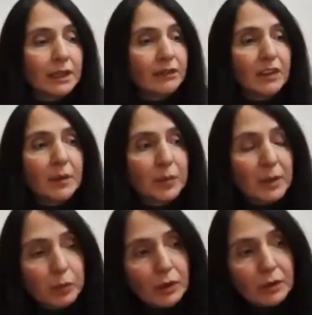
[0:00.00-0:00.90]
even the
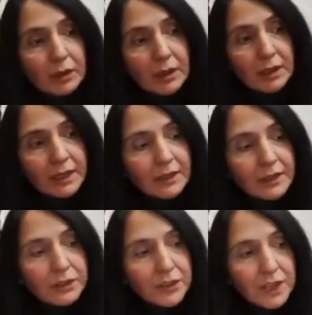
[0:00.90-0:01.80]
people,
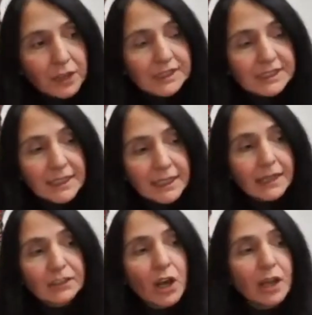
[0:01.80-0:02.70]
the theorists that
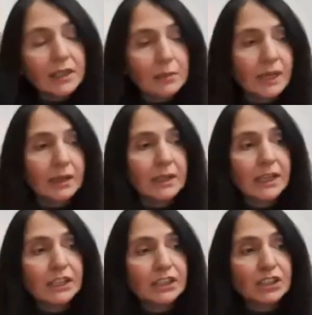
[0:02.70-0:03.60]
I talk about.
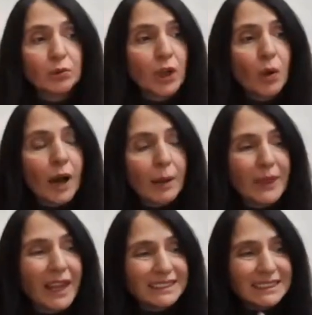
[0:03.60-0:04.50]
So no,
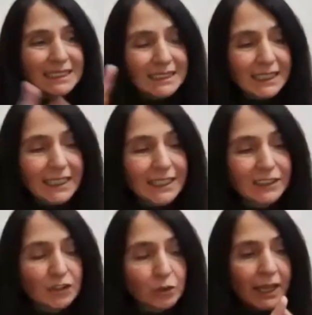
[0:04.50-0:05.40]
I'm not
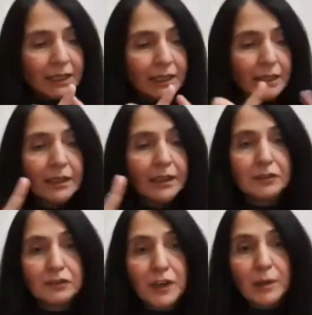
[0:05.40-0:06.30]
sticking to any
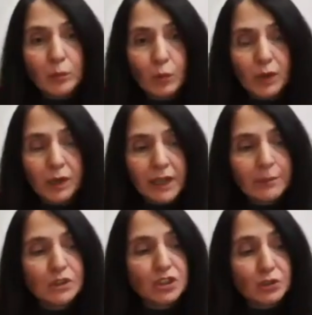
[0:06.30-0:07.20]
framework.
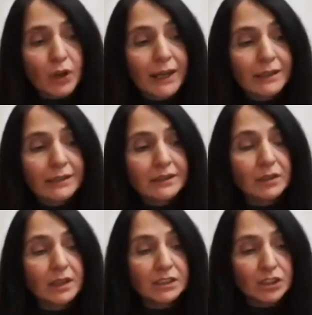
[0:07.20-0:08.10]
I'm trying to
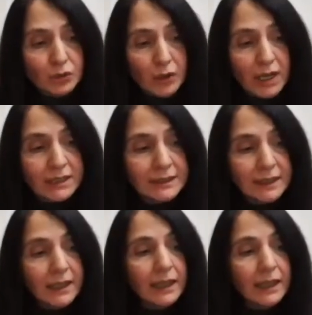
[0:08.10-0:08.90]
construct